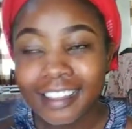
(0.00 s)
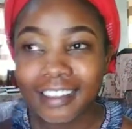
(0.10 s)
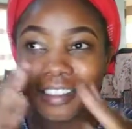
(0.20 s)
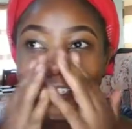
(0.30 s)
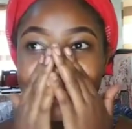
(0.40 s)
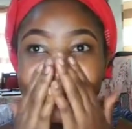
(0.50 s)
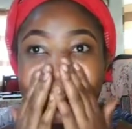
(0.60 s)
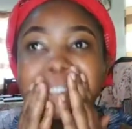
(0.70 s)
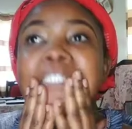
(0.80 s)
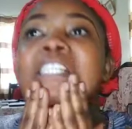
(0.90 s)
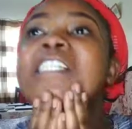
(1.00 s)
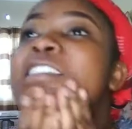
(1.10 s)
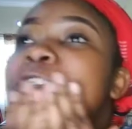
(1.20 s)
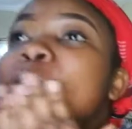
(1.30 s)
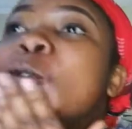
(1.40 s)
this
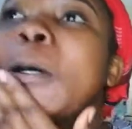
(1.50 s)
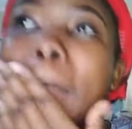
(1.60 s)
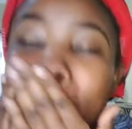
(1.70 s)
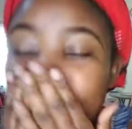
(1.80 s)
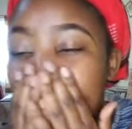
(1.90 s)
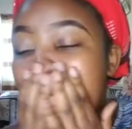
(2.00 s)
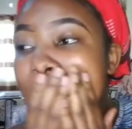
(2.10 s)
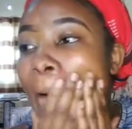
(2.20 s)
jua or